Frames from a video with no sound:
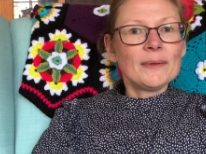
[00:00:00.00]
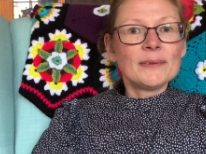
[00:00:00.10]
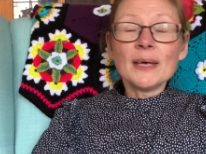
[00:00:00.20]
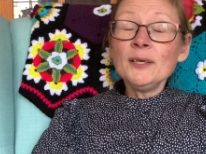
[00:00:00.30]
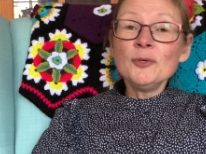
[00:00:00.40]

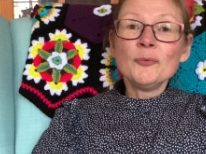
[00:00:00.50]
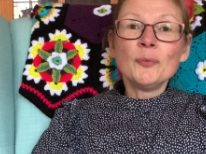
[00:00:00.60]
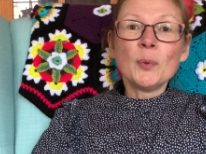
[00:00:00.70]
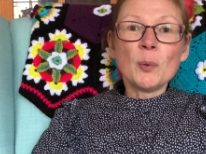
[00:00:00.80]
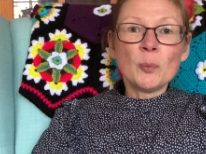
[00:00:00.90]
Thank you
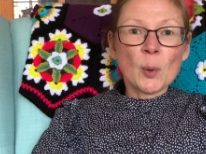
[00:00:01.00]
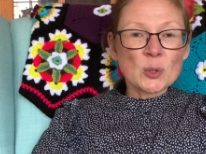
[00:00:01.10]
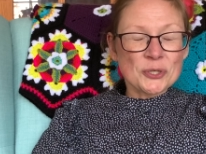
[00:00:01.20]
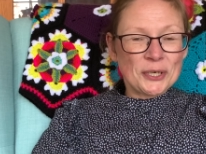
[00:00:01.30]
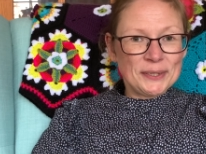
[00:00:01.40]
for
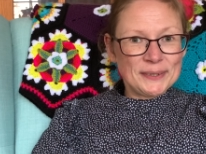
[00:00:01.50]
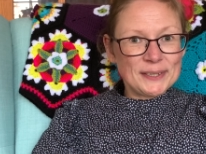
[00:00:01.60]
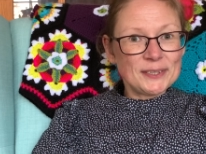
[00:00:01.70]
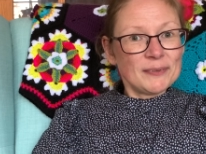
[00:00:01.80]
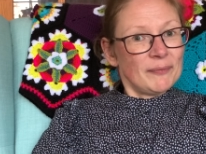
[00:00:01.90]
watching
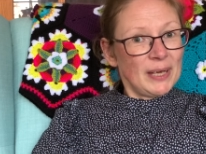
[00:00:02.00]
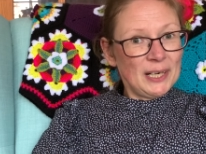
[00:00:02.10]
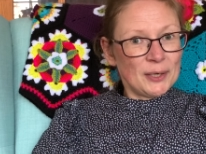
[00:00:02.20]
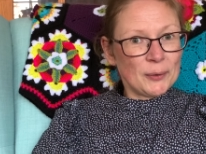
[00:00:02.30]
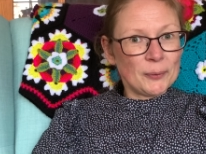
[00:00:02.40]
this
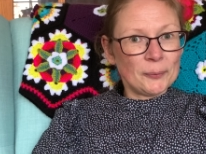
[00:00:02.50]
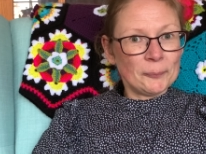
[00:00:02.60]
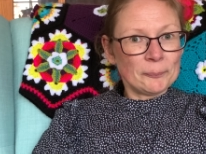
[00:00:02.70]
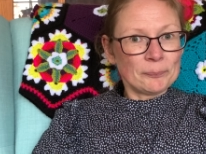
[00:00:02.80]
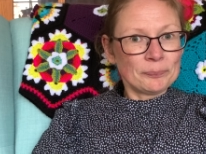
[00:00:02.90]
video.
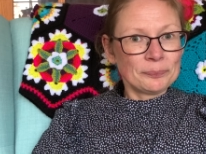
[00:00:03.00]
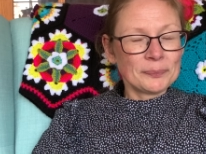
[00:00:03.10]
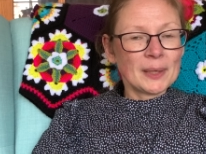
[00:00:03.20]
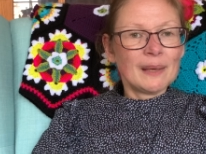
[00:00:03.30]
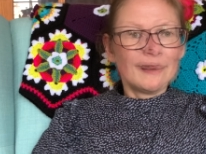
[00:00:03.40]

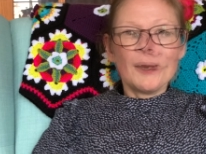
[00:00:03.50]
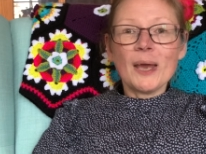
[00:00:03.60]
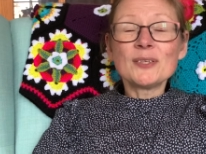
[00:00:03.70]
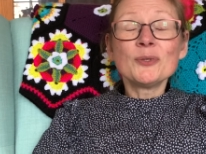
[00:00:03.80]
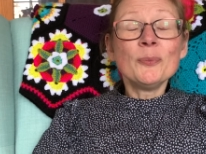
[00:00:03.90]

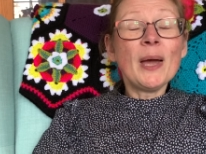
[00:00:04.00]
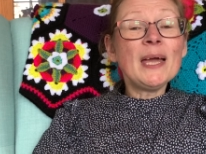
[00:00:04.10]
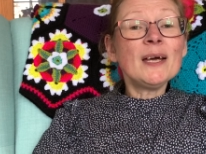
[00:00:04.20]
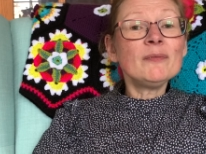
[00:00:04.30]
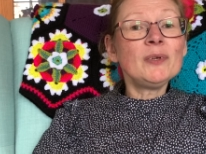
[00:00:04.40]
As you
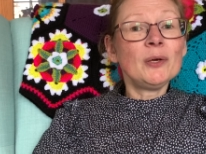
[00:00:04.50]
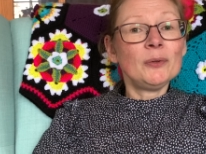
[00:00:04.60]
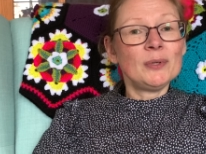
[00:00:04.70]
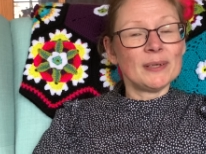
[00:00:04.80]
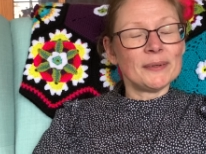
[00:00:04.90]
may have
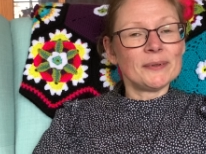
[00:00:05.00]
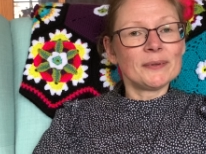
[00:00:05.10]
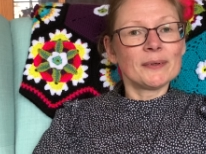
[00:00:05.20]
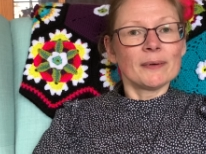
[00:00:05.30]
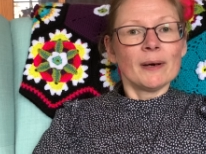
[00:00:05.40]

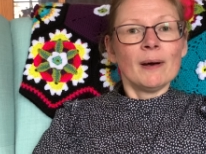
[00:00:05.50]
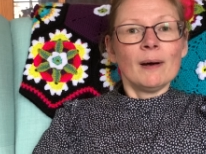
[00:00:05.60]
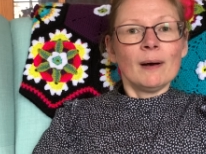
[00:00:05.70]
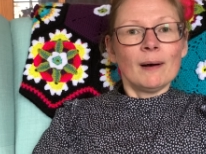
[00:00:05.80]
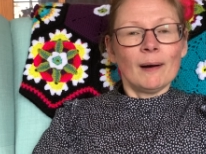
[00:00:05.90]
noticed,
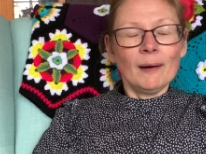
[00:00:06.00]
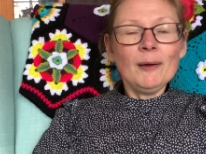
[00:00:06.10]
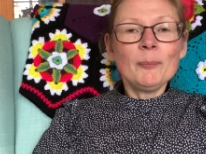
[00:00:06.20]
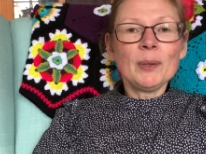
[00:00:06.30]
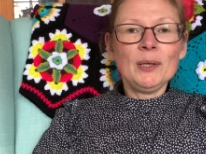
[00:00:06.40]
I
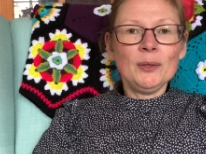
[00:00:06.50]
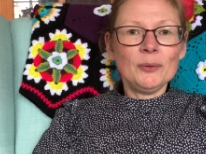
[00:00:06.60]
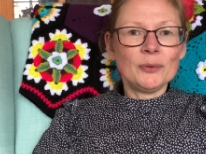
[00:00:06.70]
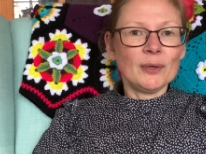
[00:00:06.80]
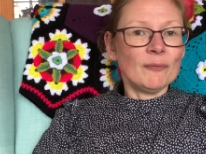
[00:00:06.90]
have been
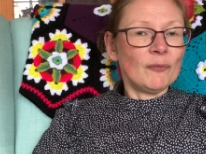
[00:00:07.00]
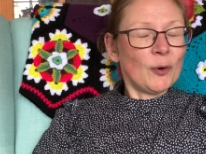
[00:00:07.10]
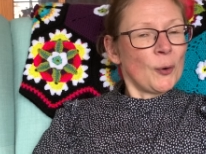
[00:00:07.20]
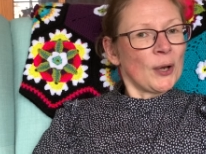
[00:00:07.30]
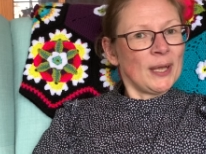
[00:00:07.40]
using
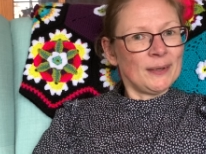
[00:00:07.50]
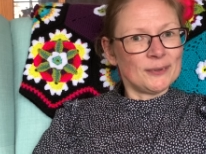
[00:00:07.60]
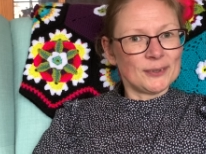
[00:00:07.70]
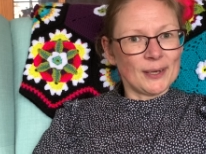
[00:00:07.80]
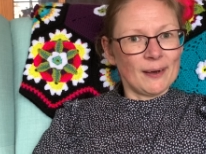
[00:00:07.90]
vlogging
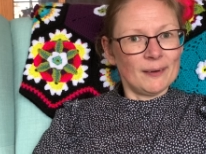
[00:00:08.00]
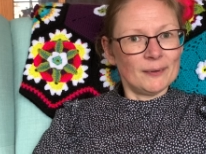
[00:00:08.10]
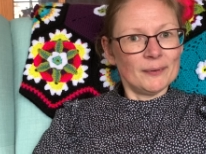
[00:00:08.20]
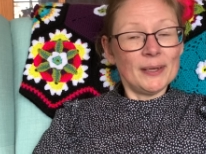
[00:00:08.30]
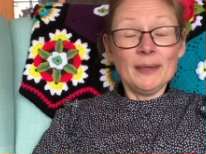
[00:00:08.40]

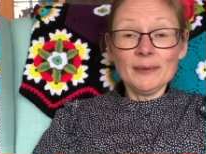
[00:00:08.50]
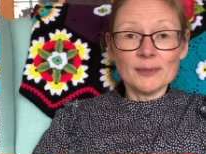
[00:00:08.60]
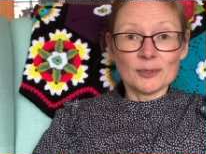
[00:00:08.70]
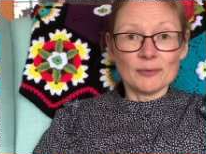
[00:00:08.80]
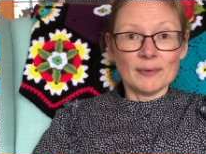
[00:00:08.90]
style in
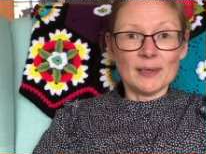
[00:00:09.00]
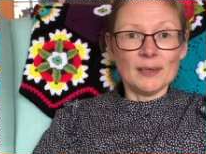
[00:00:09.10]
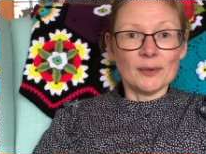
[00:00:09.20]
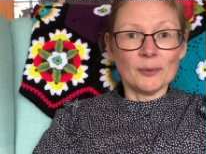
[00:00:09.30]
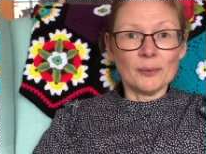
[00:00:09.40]
this
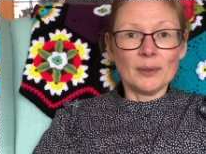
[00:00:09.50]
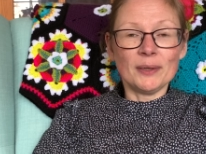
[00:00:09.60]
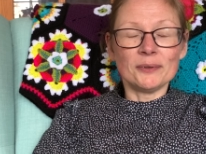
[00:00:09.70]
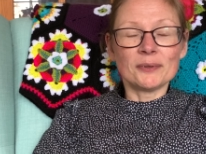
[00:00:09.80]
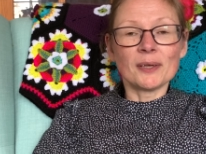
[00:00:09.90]
video
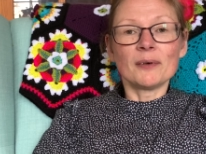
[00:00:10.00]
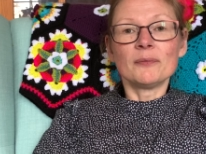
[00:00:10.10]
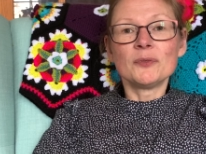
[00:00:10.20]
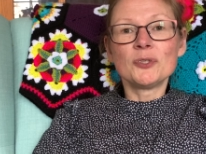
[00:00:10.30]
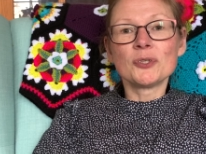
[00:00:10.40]
instead of
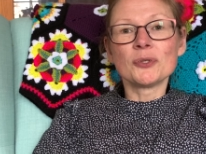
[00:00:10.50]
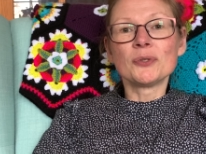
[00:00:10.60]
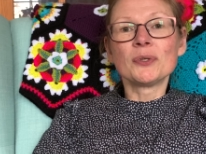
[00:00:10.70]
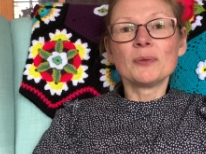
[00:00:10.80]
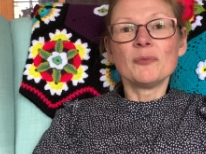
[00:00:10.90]
just
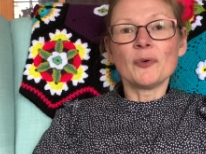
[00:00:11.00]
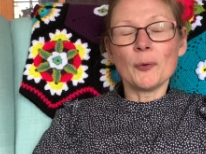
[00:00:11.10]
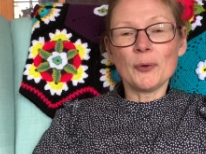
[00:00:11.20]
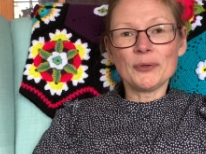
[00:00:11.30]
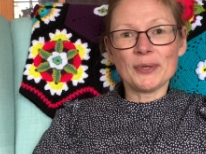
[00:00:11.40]

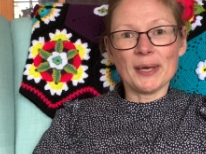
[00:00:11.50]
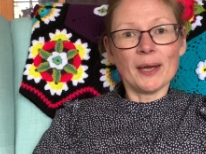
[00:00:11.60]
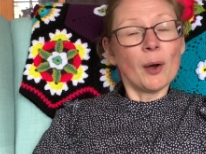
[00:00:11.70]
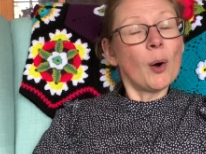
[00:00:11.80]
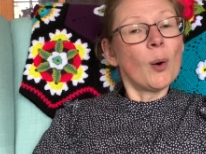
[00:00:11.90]

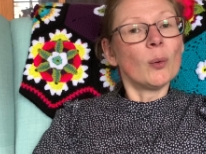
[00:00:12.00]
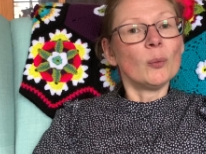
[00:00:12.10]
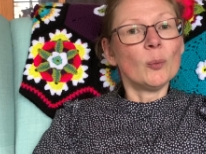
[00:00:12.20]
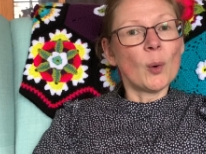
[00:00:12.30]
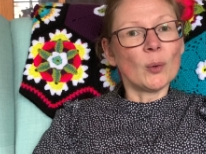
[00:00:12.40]
focusing
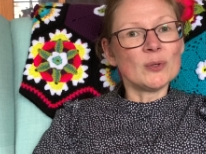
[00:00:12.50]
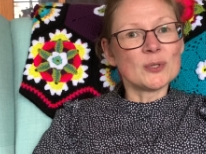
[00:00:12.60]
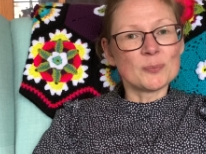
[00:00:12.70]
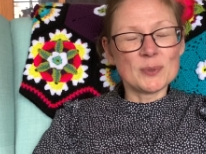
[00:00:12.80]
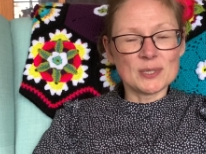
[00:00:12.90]
on one
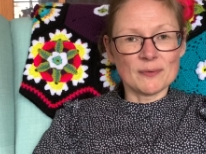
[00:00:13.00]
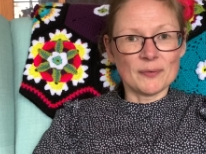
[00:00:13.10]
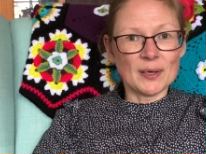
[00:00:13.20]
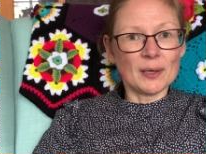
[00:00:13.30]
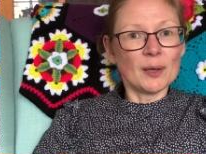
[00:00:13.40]

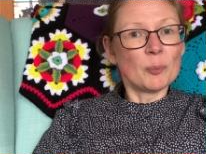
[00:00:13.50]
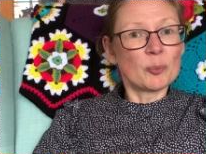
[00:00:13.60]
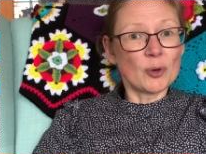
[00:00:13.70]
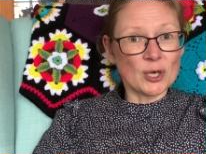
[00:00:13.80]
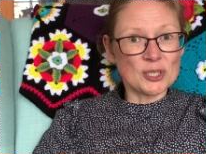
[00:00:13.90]
specific
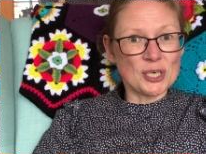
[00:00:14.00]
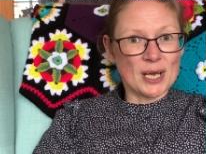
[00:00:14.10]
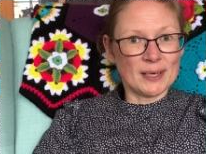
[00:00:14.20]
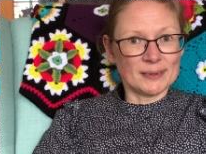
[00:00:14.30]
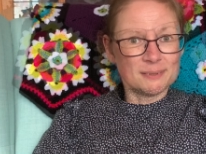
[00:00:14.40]

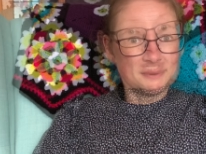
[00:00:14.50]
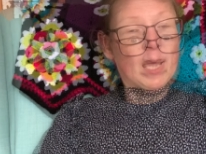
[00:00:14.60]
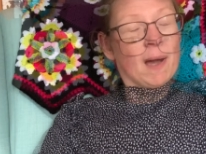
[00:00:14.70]
project.